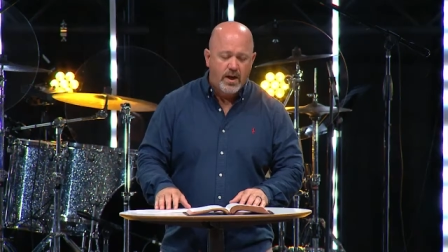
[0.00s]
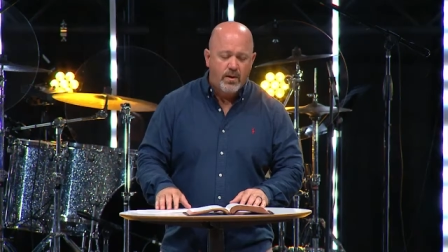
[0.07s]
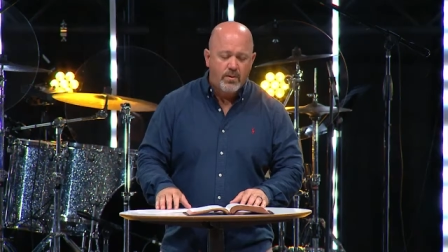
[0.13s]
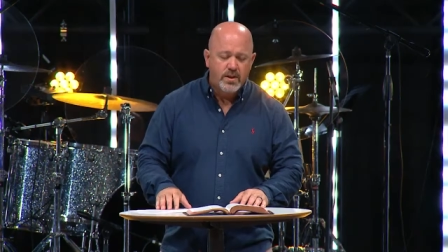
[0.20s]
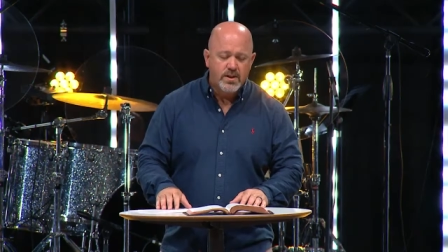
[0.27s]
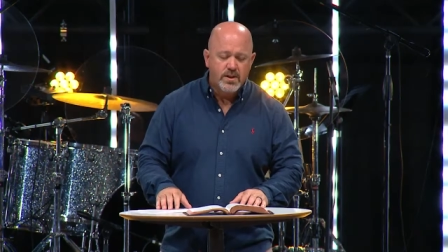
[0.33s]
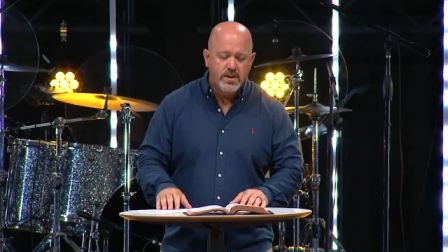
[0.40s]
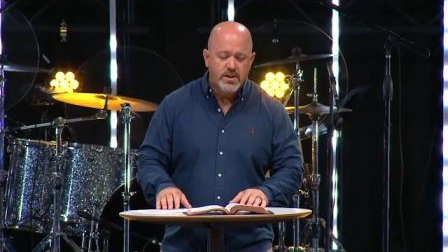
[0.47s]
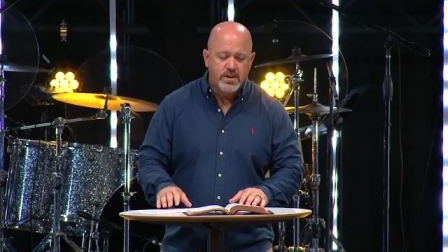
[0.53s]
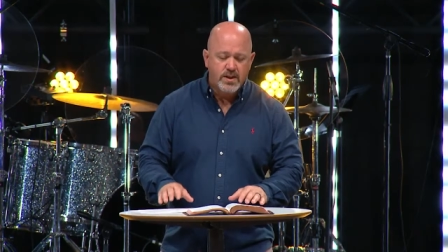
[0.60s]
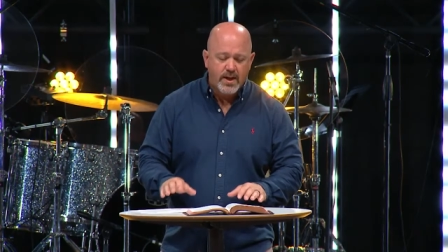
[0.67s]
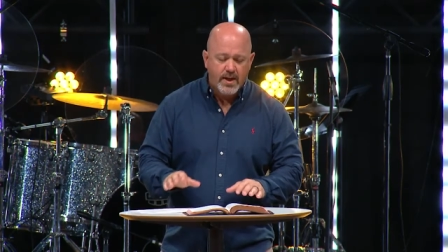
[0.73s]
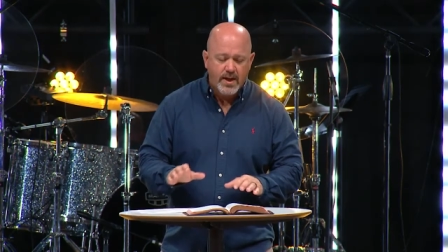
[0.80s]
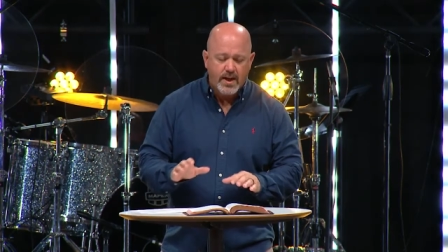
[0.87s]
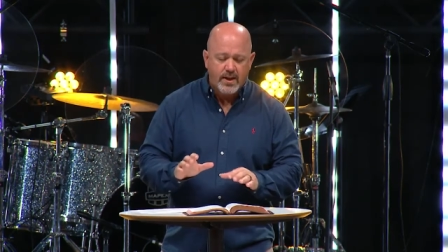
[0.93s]
I wanted to
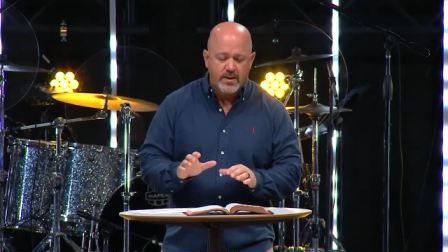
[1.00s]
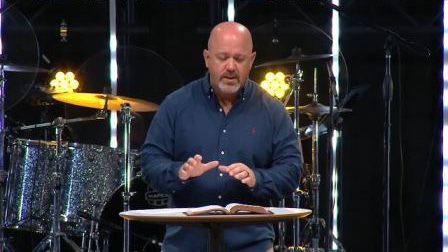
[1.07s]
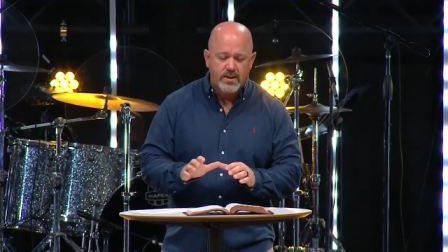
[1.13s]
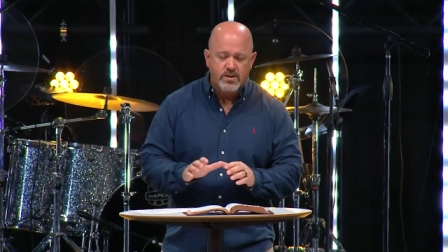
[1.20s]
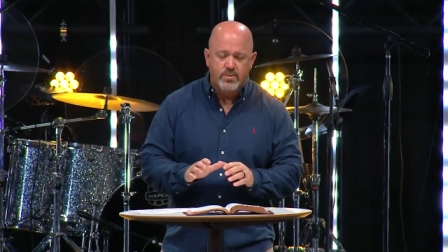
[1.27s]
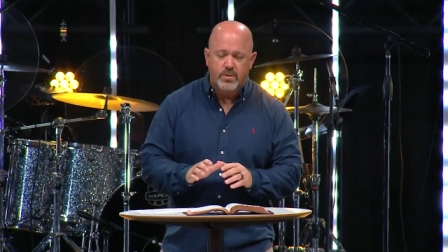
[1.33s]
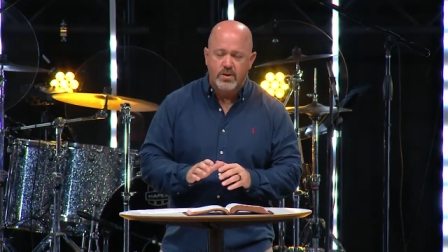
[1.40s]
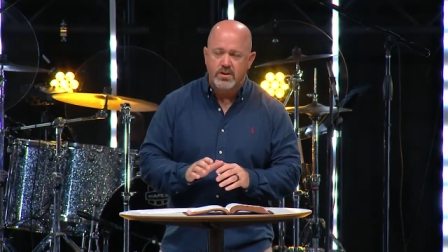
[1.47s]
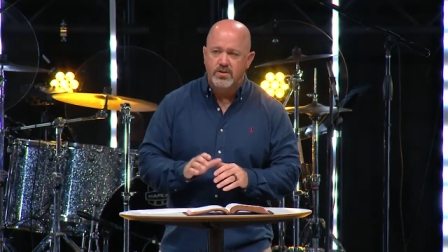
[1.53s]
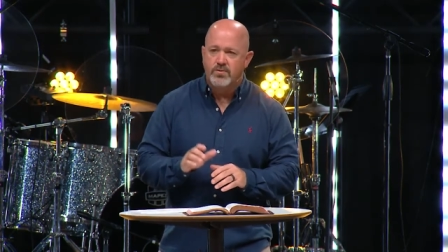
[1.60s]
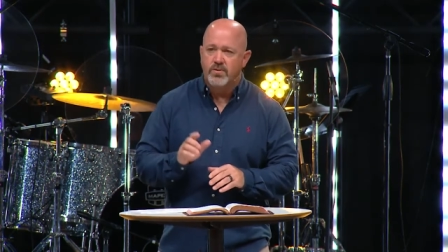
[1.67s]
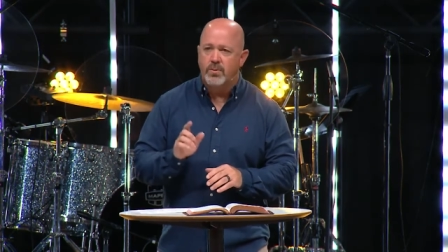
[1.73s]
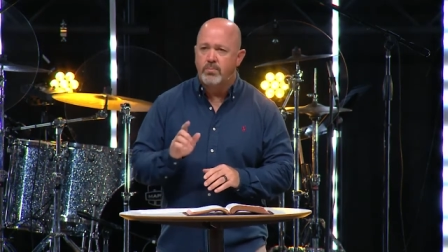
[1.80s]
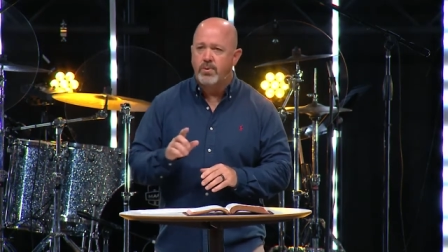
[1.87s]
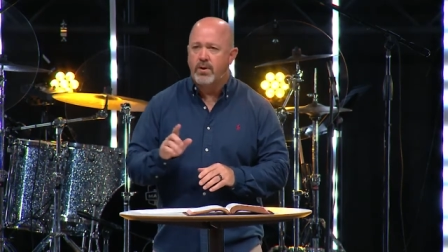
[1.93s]
check out these words
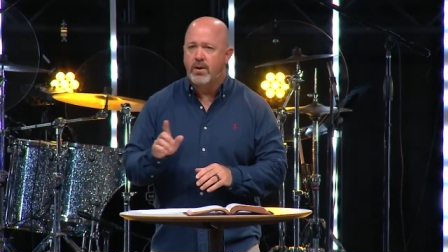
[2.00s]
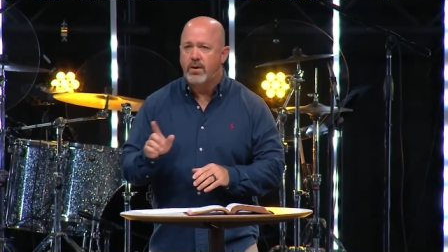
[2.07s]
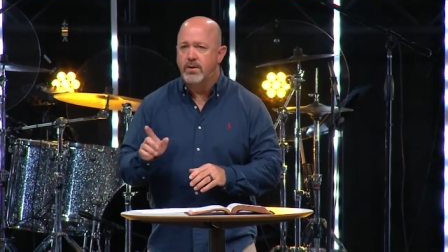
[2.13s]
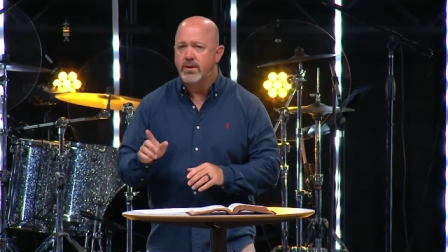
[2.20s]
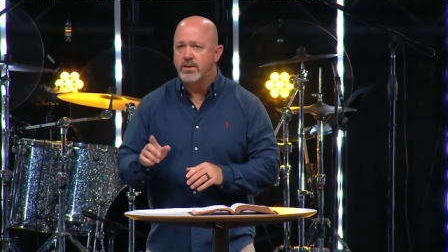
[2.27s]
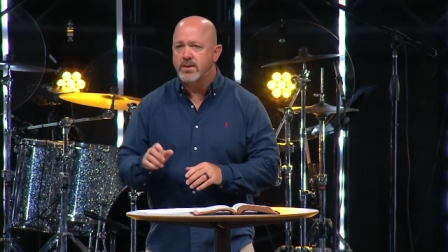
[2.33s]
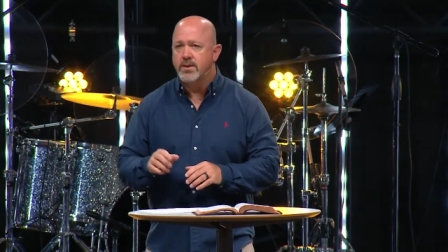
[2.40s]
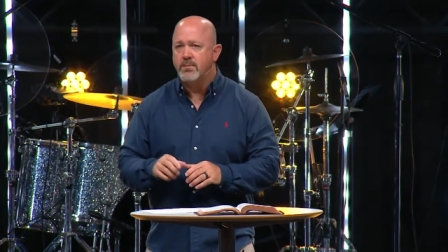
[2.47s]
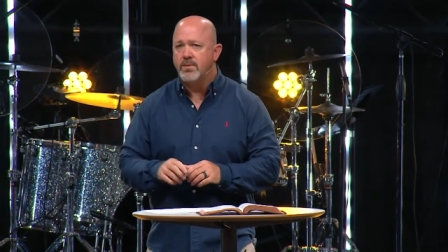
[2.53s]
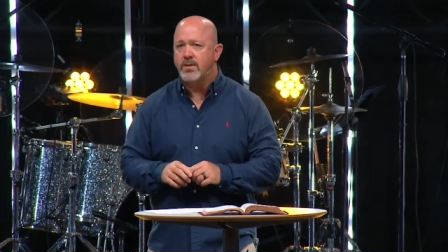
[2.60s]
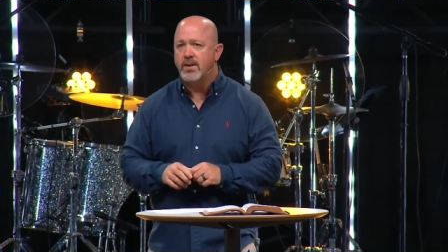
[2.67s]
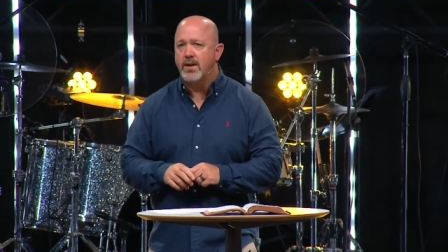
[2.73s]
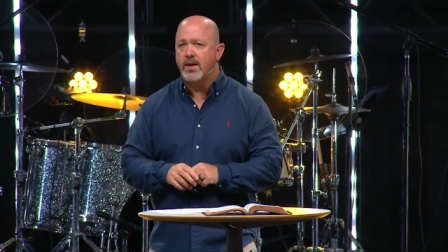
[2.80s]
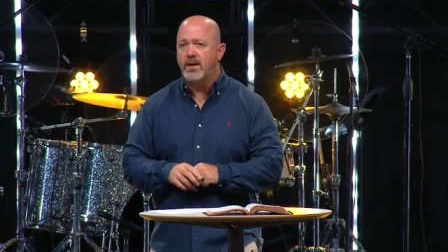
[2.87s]
from Paul to Timothy.